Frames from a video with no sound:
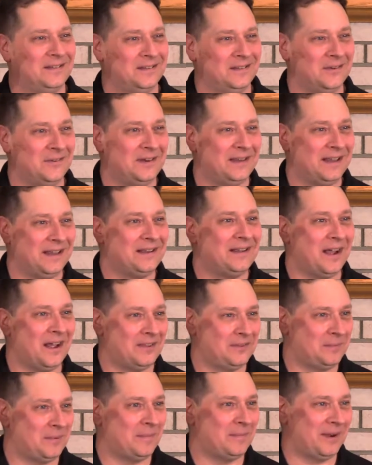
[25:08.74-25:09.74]
Do we need
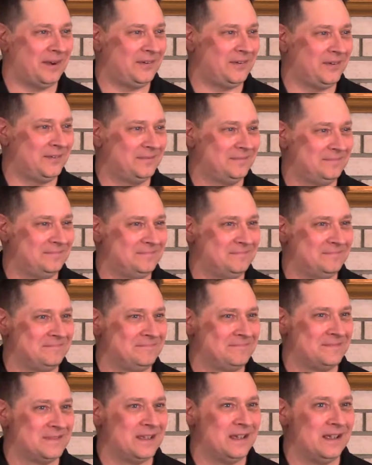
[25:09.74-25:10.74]
God's permission?
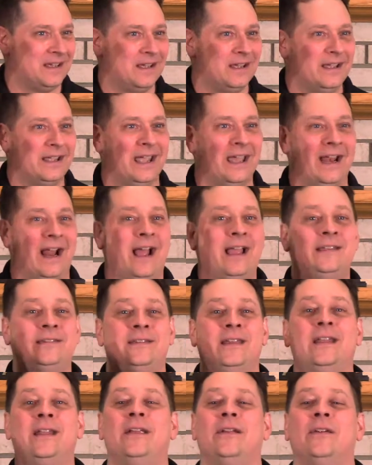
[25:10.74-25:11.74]
Can I
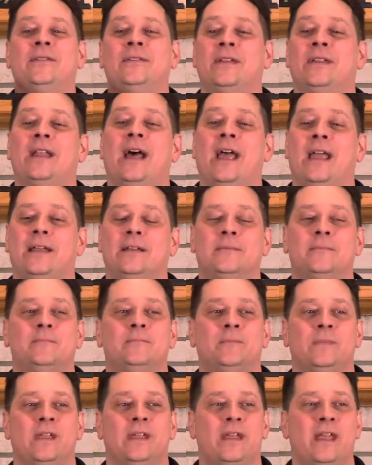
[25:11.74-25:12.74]
sit here tonight
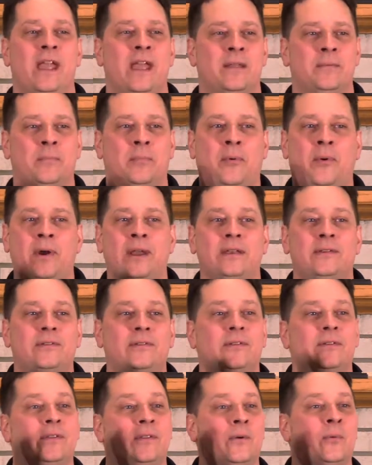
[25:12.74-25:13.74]
and
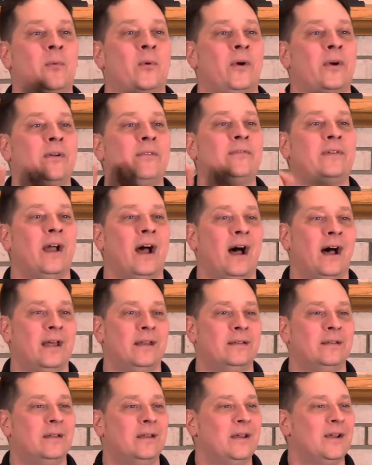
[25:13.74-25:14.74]
preach the Word of God
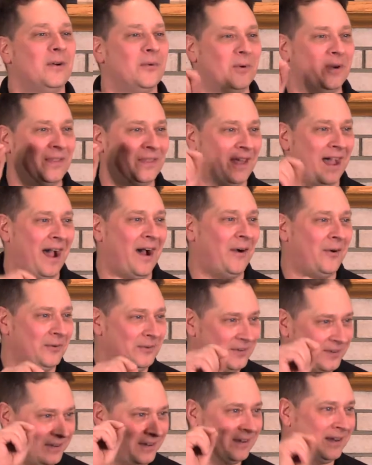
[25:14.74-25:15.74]

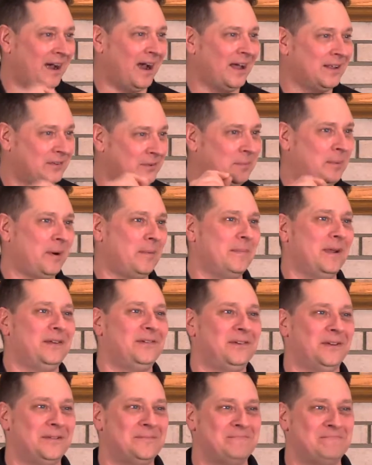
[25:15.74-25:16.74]
without God's
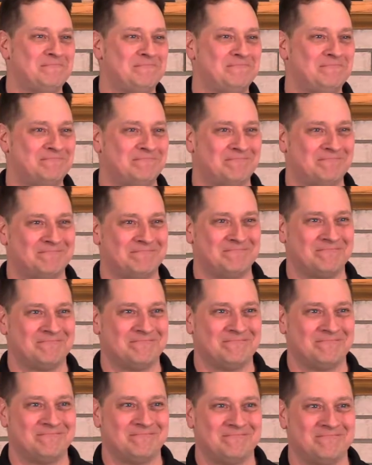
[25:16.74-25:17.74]
permission?
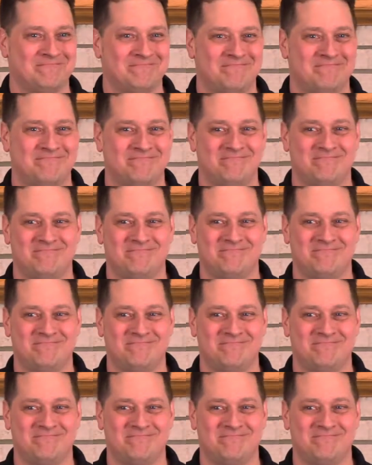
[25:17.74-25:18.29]
Hmm.